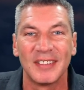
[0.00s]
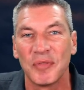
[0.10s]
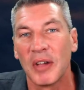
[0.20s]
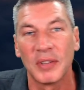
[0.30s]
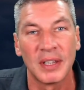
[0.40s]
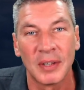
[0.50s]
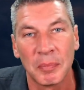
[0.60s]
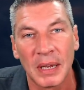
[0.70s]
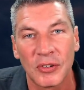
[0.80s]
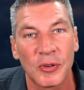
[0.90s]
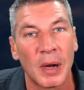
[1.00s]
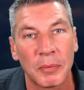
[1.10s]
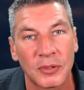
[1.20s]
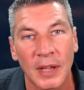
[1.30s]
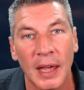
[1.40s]
everything that makes you
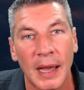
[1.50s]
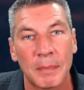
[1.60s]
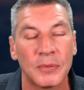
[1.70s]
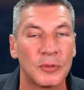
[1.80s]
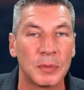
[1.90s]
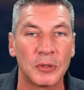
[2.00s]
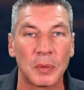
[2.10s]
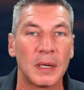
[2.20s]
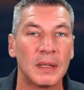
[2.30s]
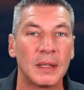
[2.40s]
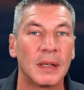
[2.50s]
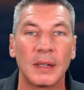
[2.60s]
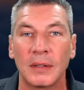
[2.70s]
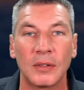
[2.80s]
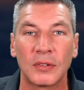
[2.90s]
upset happens between
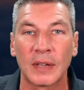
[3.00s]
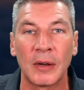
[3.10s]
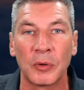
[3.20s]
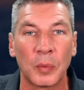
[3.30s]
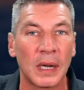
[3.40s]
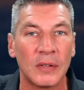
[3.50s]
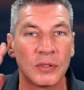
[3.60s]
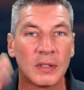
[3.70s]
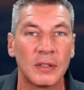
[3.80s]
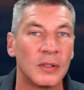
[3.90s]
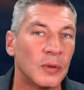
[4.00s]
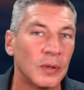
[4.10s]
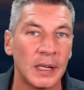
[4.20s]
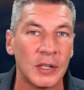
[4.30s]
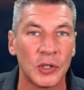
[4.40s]
the sound waves hitting your
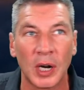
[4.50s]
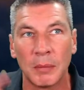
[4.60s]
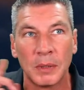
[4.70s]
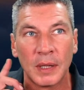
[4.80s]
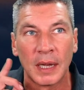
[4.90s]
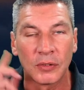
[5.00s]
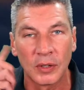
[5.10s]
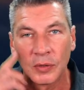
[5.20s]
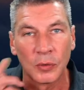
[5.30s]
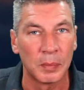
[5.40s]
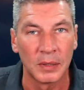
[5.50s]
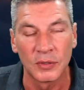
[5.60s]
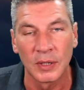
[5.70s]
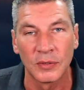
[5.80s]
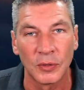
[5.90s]
eardrum and that signal being
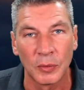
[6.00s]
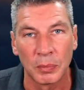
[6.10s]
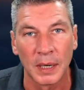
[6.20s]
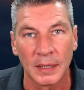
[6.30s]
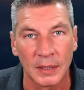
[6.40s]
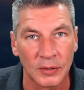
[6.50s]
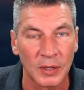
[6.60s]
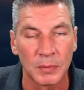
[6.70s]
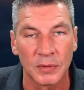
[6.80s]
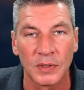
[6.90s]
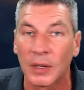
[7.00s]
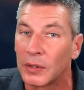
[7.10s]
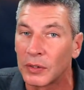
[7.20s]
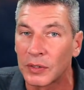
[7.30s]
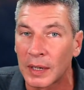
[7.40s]
sent to your brain in terms of its
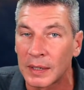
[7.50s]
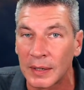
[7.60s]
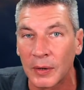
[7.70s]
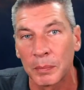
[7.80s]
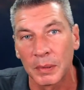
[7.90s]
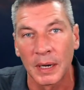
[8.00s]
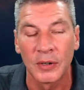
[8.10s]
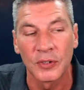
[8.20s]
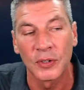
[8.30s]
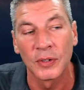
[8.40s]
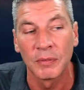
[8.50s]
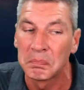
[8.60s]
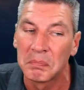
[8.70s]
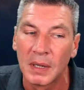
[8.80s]
understanding, comprehension, and